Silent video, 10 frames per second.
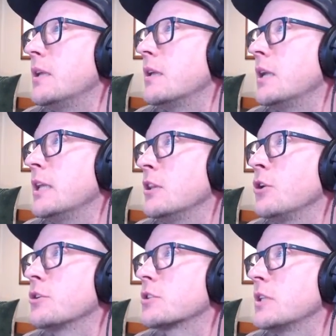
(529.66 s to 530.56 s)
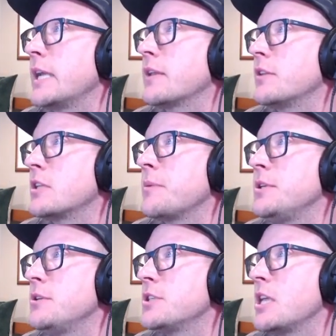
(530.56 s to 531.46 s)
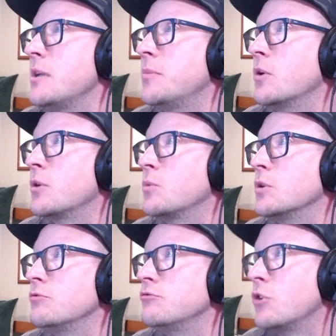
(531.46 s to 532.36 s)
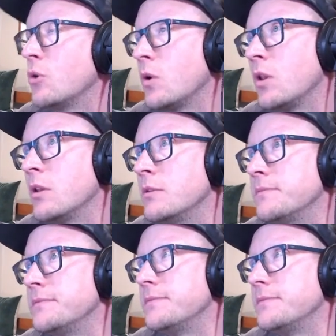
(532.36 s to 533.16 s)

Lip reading: It looks like the WCA board will roll.